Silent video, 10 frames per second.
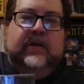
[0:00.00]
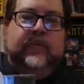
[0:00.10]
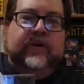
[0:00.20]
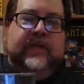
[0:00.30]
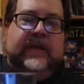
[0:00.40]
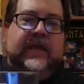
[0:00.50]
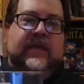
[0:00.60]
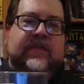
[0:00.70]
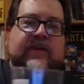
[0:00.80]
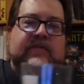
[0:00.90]
One of the
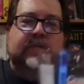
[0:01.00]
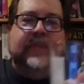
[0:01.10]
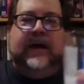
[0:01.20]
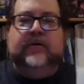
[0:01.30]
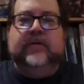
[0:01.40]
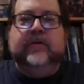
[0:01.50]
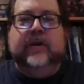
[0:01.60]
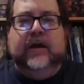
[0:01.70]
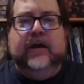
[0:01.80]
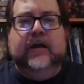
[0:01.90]
key things about
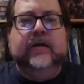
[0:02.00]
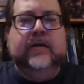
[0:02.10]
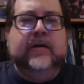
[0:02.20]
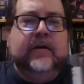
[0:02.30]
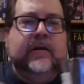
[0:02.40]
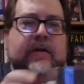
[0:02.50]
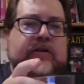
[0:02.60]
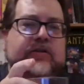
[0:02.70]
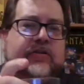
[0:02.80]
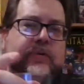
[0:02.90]

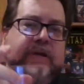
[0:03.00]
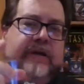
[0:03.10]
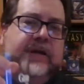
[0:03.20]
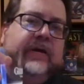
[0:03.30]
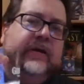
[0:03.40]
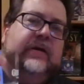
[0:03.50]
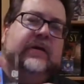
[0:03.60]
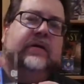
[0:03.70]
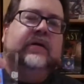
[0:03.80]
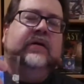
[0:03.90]
doing
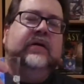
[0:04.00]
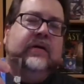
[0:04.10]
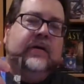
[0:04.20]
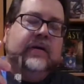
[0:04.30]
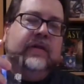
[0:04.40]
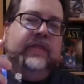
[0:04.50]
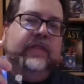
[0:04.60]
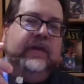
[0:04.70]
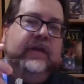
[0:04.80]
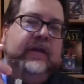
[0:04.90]

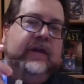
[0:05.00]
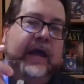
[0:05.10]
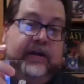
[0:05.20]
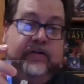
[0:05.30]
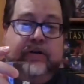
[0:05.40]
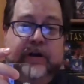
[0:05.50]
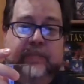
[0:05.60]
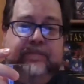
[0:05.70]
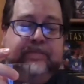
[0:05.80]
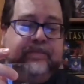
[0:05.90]
the egg
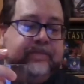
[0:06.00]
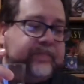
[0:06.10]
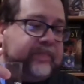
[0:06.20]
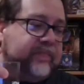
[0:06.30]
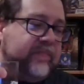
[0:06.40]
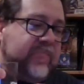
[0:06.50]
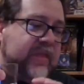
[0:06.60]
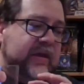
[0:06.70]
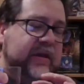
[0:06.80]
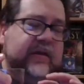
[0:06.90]
cream
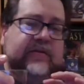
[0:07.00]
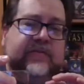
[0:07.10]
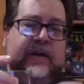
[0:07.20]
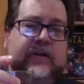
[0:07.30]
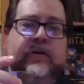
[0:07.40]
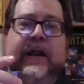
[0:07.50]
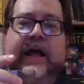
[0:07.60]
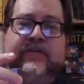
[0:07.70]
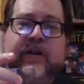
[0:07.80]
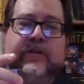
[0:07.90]
is that you're going to
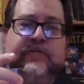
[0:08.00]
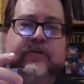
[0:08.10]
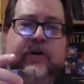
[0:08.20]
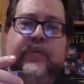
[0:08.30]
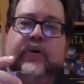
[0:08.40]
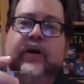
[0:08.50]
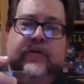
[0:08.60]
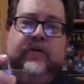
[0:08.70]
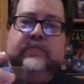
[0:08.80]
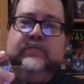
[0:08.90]
add chocolate syrup or
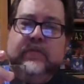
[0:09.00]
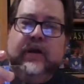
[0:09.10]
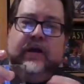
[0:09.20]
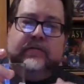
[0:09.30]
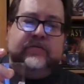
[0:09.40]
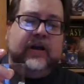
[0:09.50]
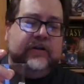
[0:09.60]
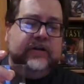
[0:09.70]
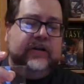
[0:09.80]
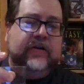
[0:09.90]
other
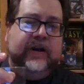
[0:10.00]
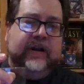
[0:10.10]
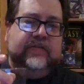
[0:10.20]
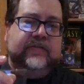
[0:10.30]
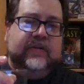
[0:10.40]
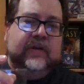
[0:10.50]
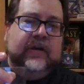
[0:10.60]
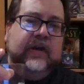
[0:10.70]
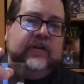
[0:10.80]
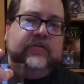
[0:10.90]
chocolate ingredients
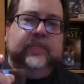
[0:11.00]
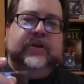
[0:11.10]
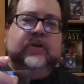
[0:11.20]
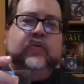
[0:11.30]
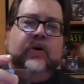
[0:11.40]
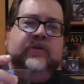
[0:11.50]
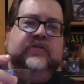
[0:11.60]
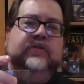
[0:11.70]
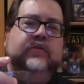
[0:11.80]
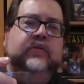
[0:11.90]
to it, but you want
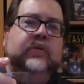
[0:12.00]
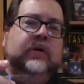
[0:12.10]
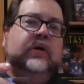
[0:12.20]
to